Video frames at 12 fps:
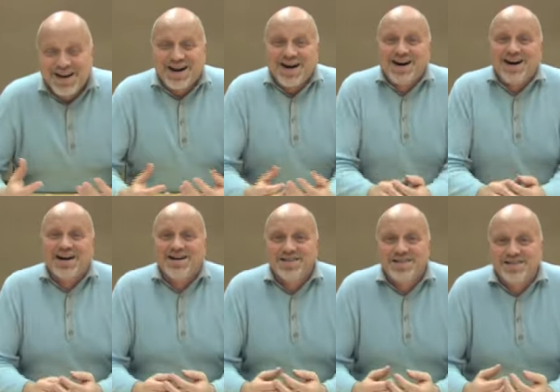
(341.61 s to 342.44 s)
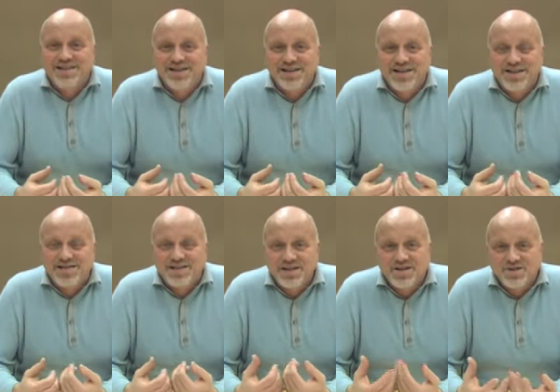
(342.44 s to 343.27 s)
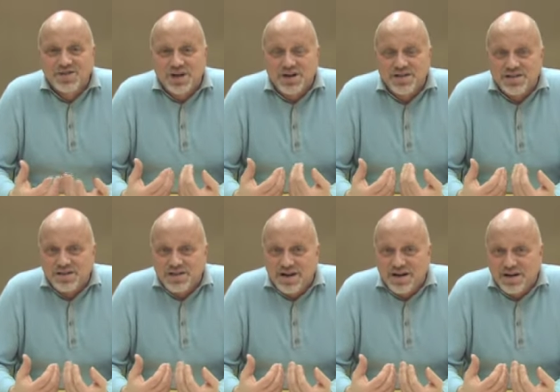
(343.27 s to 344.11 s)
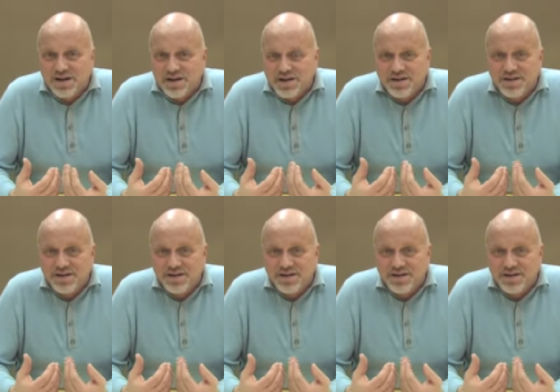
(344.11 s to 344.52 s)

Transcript: Uh, the CDER started uh, uh,